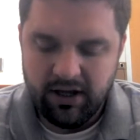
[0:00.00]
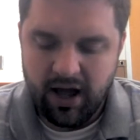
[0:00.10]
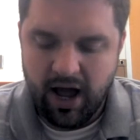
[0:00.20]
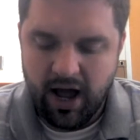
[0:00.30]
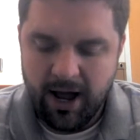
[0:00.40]

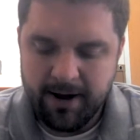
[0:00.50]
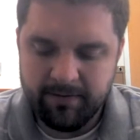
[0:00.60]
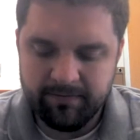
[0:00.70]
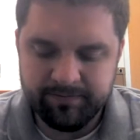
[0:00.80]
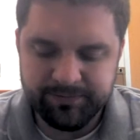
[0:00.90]

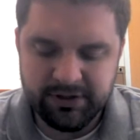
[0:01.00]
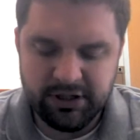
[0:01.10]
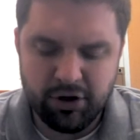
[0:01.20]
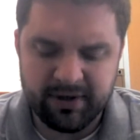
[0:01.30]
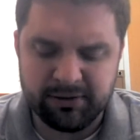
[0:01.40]

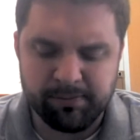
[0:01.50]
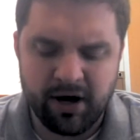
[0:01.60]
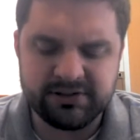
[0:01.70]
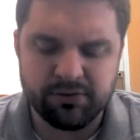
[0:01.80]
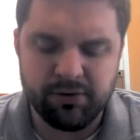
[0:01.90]
You know about the
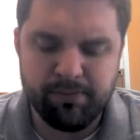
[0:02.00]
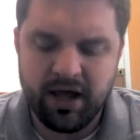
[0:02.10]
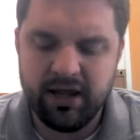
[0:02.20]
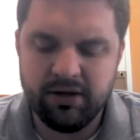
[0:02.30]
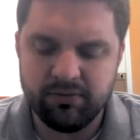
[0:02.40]
Boxer
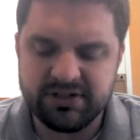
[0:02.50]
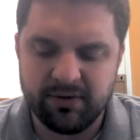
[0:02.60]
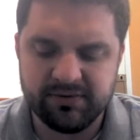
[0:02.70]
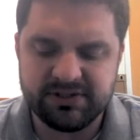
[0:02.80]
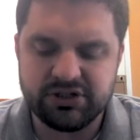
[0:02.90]
Rebellion, which
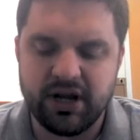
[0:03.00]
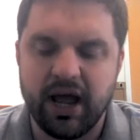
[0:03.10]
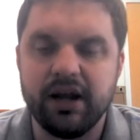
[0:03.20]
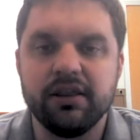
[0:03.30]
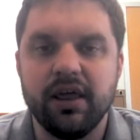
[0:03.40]
that was in China.